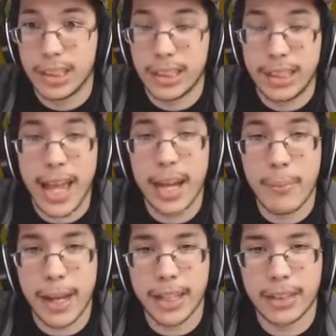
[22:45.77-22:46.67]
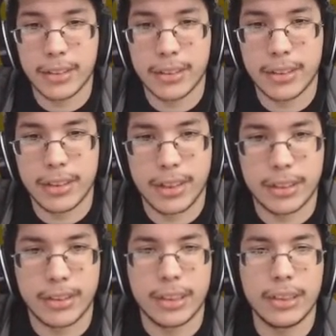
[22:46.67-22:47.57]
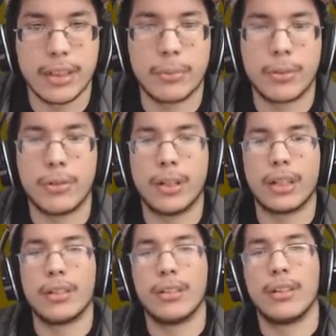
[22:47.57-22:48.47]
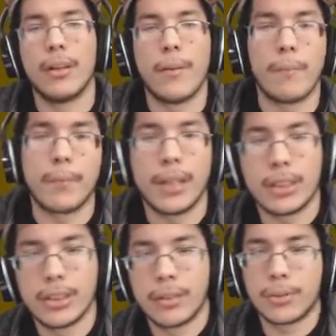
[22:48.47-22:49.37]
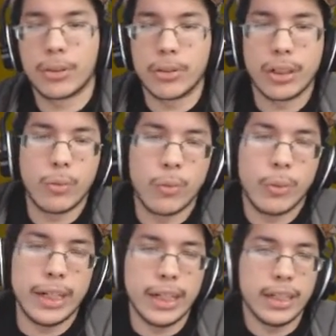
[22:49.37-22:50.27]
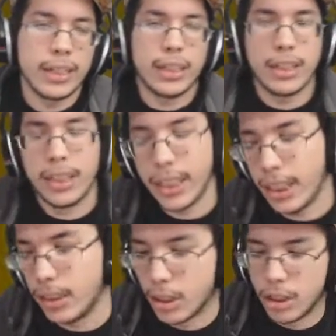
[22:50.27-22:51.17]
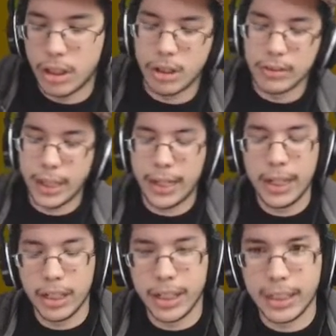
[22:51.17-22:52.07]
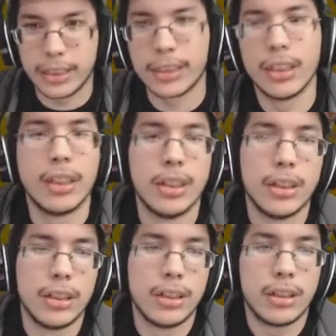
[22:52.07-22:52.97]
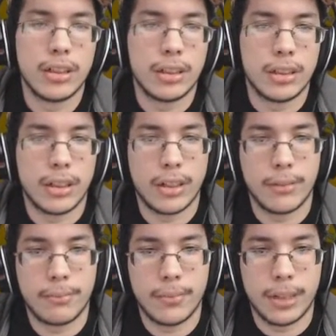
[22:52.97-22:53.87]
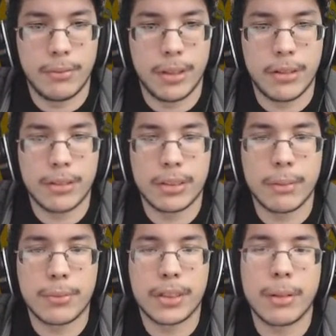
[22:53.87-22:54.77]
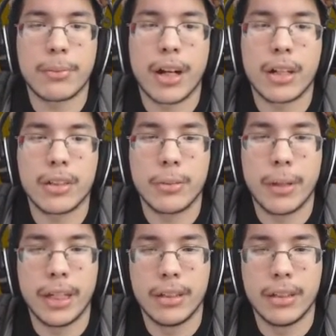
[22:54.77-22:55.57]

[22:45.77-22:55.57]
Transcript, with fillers: They had a Mankey, so all right. So let's heal up real quick. Let's heal up because only we need all the healings. All right, no, stop talking to me.